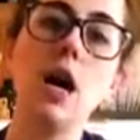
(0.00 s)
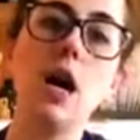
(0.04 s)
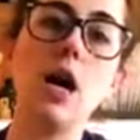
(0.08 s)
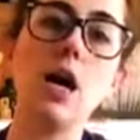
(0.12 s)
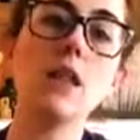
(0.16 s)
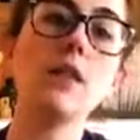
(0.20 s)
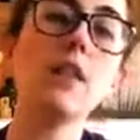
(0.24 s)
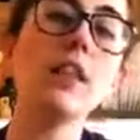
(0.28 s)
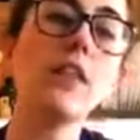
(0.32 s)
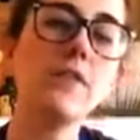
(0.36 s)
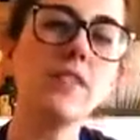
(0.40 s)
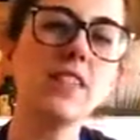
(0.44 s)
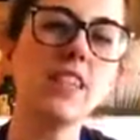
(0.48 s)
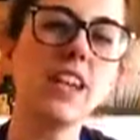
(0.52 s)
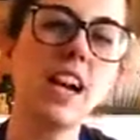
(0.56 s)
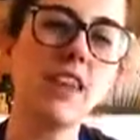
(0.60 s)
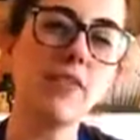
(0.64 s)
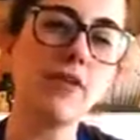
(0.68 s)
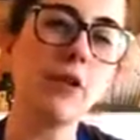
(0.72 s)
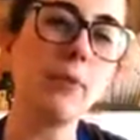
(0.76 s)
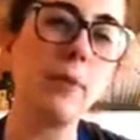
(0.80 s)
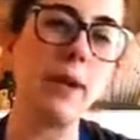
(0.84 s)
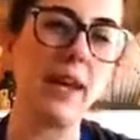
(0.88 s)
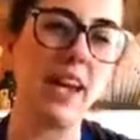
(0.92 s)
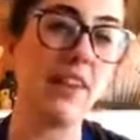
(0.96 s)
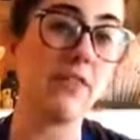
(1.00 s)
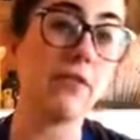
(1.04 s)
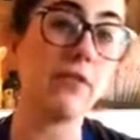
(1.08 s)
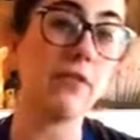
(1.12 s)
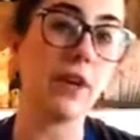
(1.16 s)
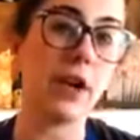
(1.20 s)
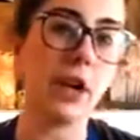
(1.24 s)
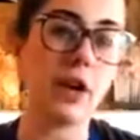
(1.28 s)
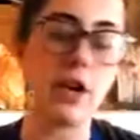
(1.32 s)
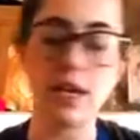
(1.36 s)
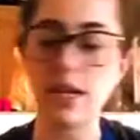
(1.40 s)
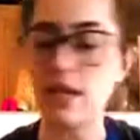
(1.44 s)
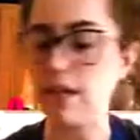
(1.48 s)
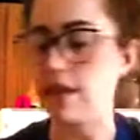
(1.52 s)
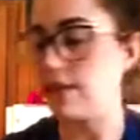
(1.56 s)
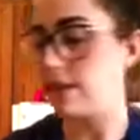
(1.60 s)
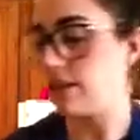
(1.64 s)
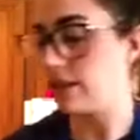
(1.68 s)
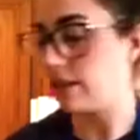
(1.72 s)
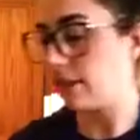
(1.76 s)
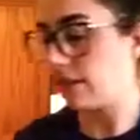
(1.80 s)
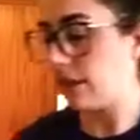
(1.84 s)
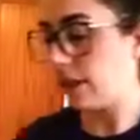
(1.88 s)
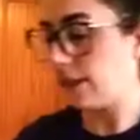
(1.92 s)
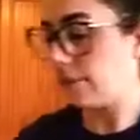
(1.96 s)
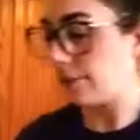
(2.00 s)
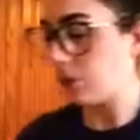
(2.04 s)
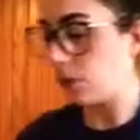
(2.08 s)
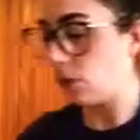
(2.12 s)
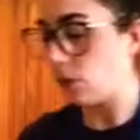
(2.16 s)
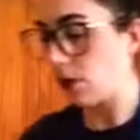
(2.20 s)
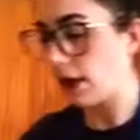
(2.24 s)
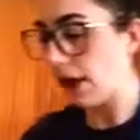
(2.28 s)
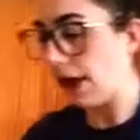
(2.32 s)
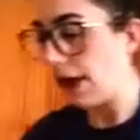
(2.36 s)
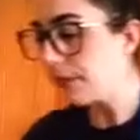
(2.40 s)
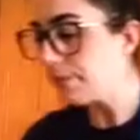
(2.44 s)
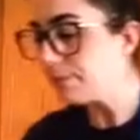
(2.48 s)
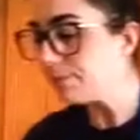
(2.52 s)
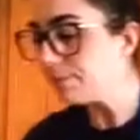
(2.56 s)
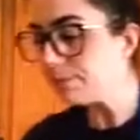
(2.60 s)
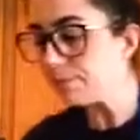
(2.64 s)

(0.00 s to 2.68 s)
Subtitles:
lift it out of our pan very easily, okay?